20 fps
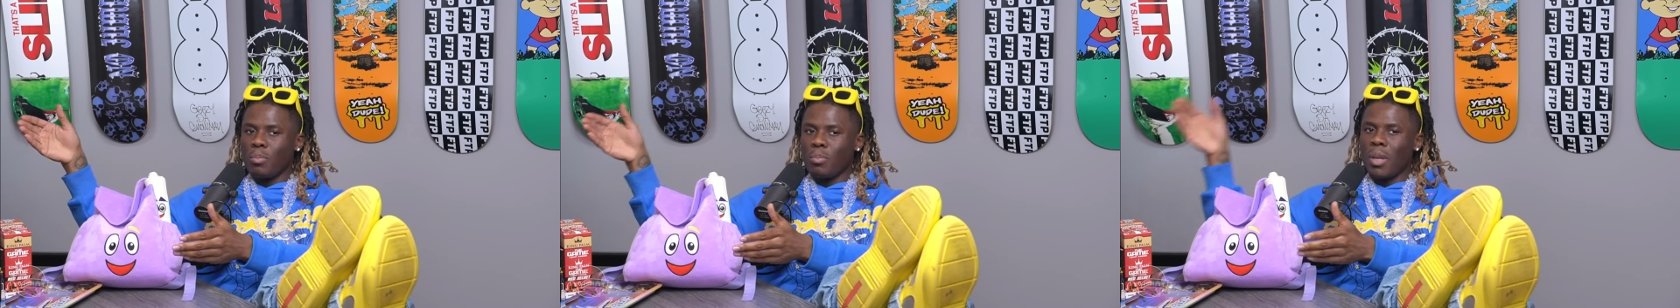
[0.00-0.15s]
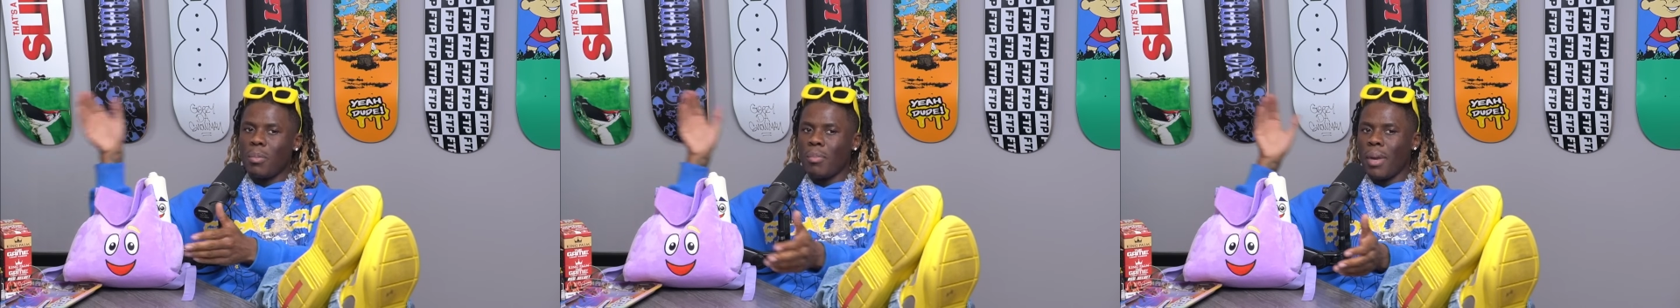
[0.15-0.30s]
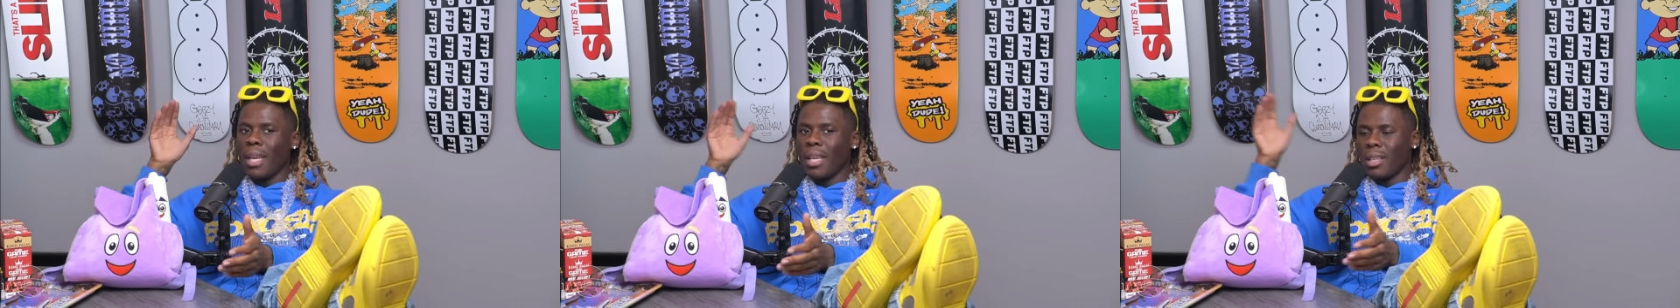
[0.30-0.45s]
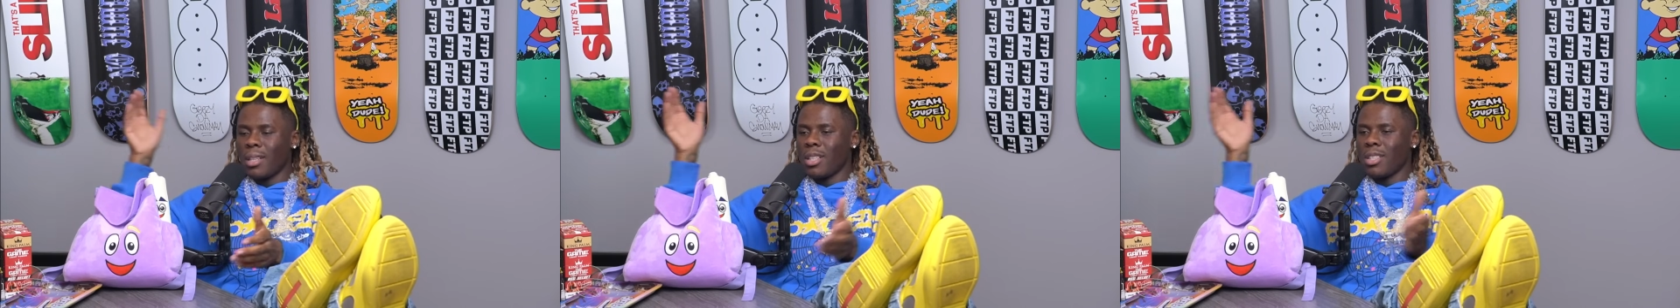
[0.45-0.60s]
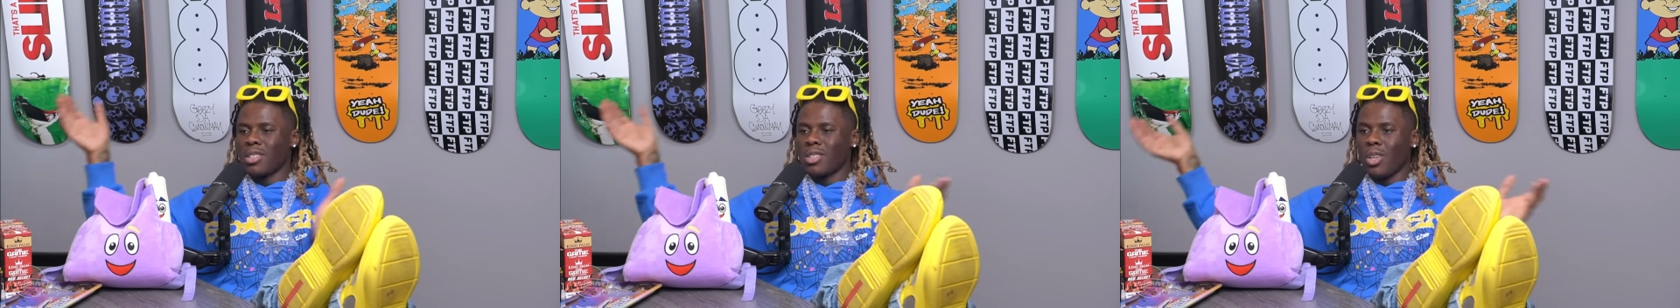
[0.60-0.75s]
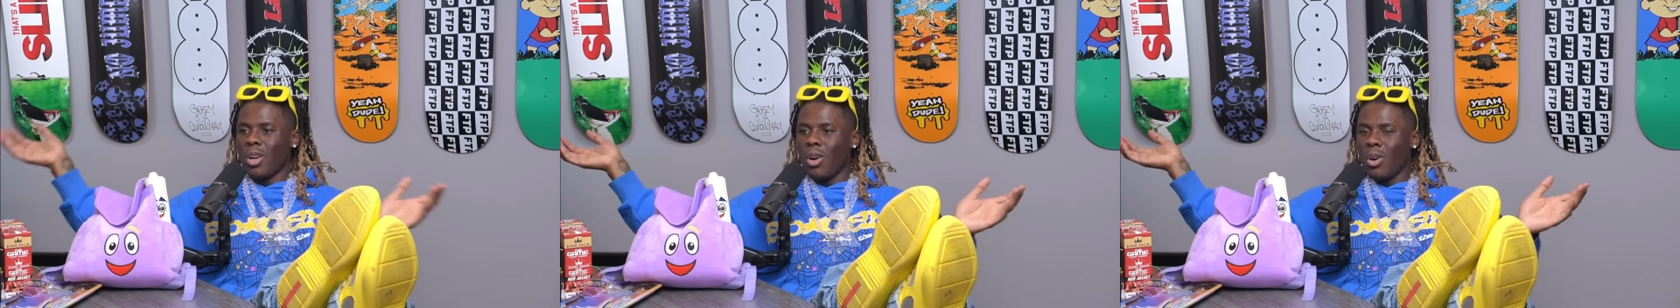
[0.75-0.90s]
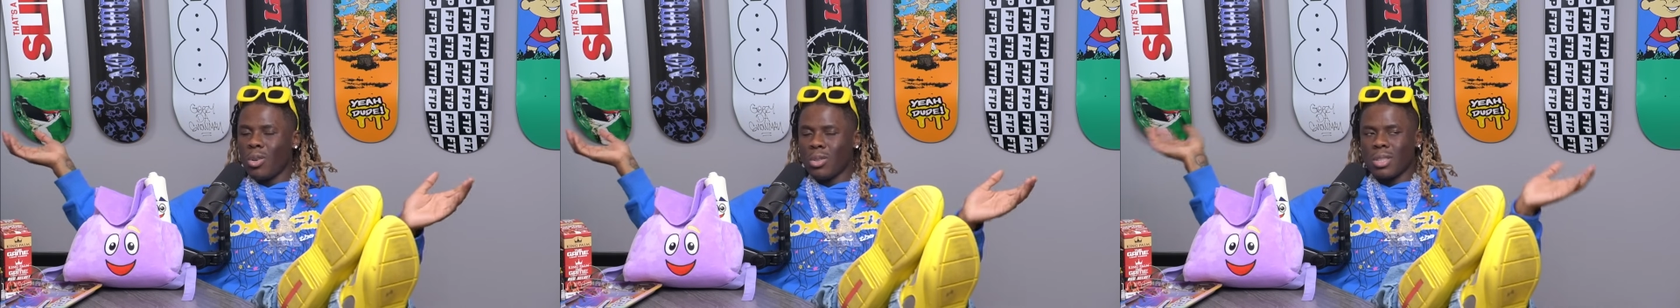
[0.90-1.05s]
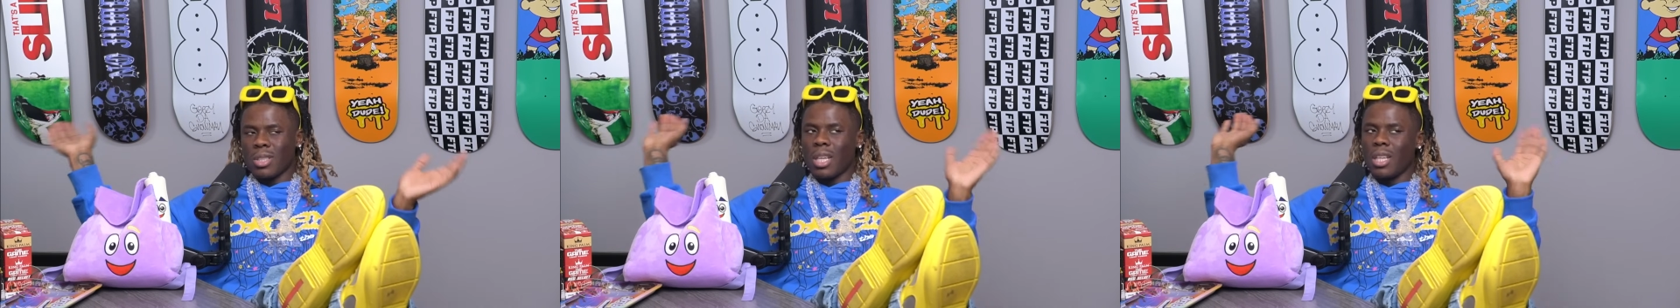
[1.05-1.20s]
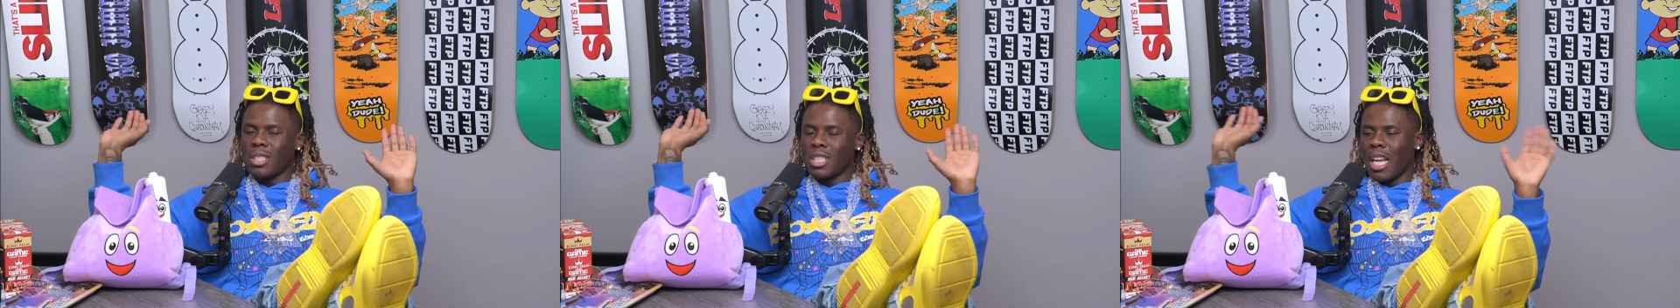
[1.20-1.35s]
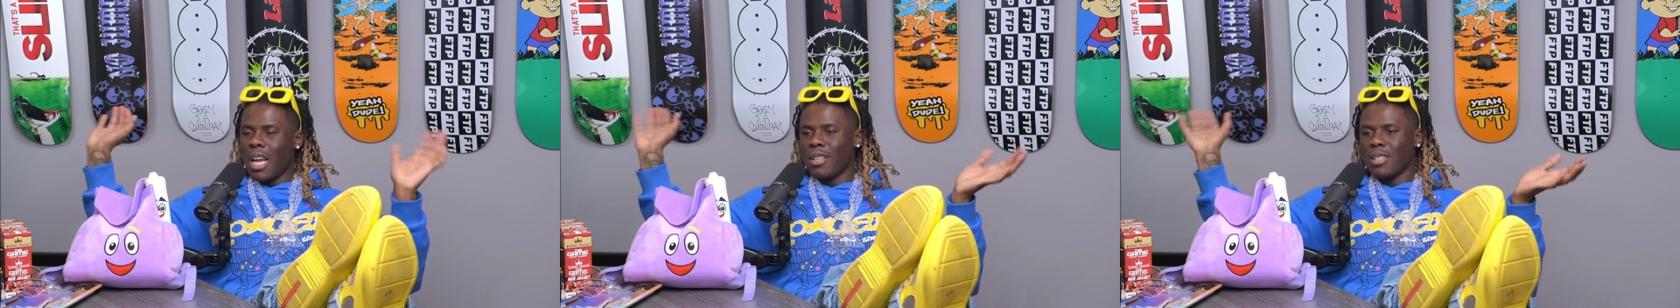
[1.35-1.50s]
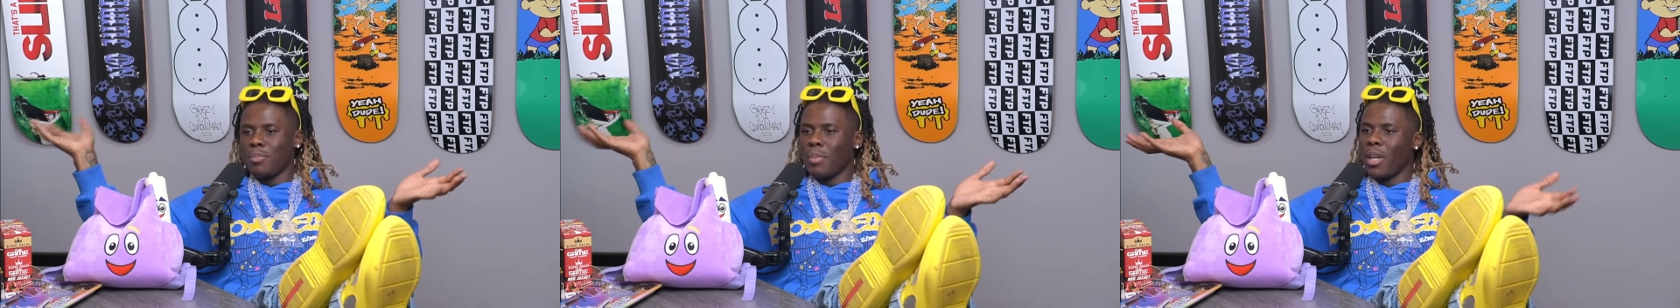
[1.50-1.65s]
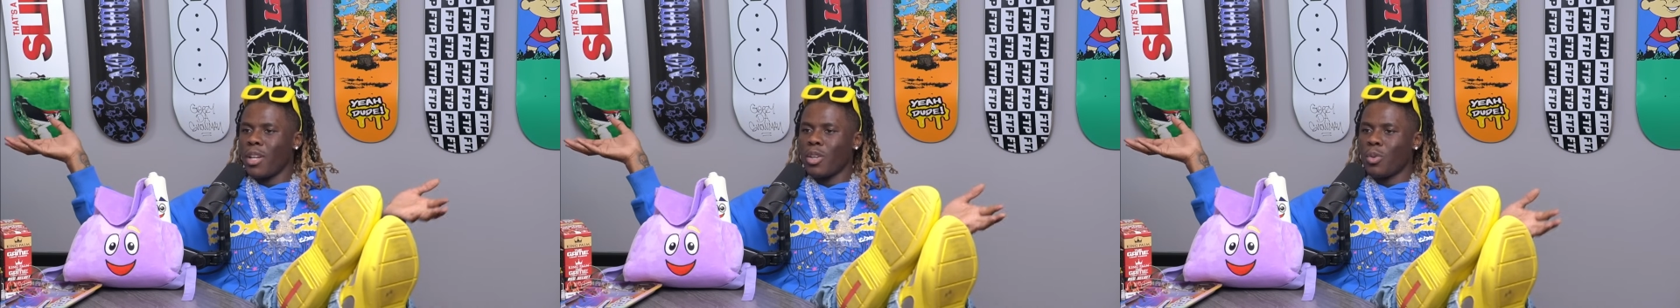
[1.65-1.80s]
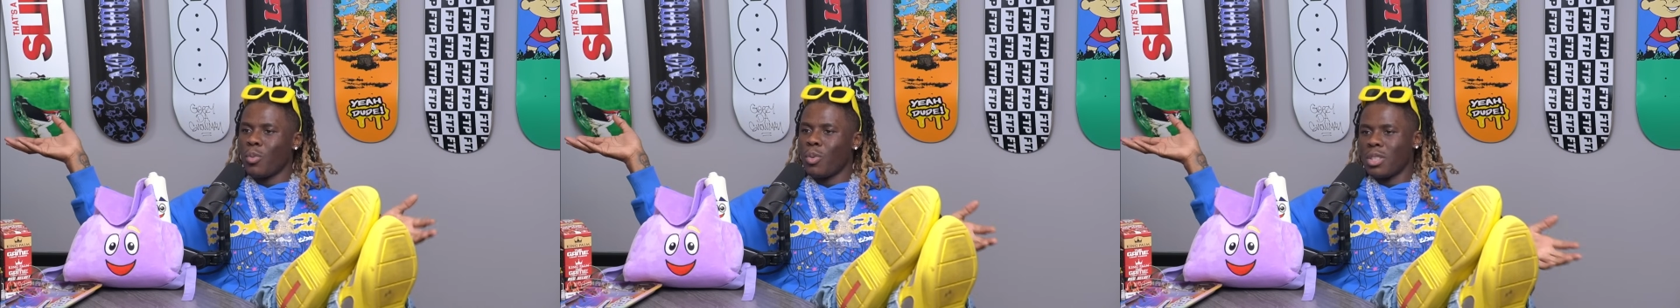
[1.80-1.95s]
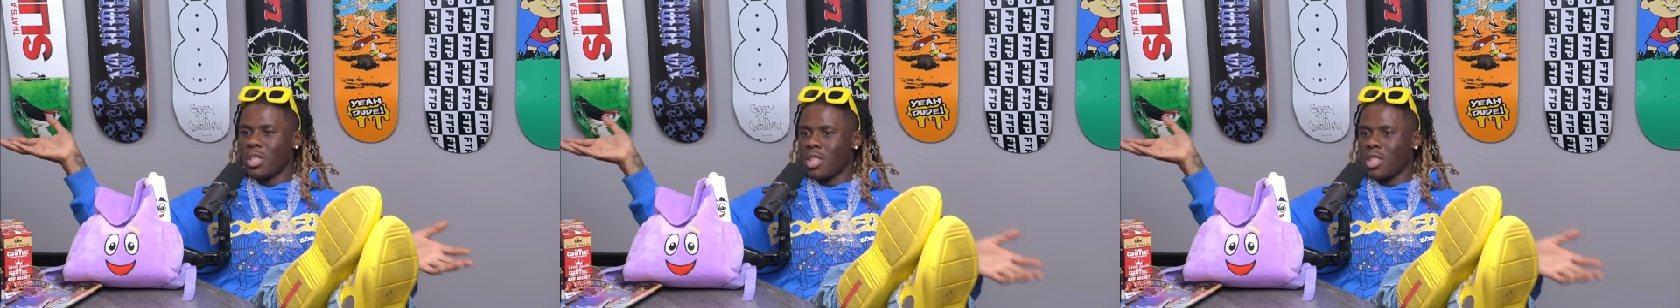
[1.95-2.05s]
be making the song ten times better when